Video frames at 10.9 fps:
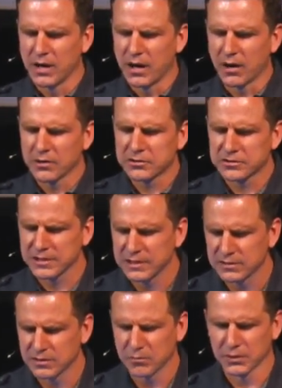our sin
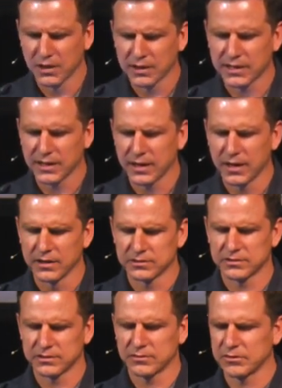isn't blocking us
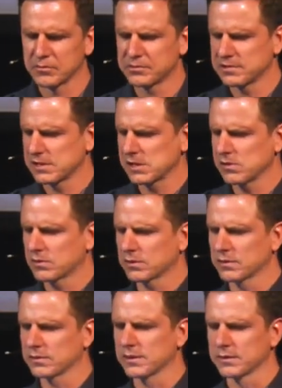from seeing you
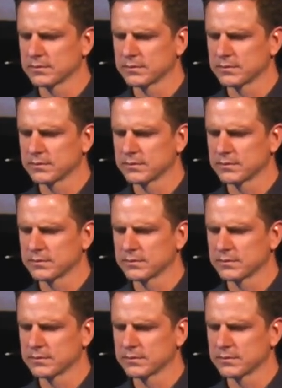clearly.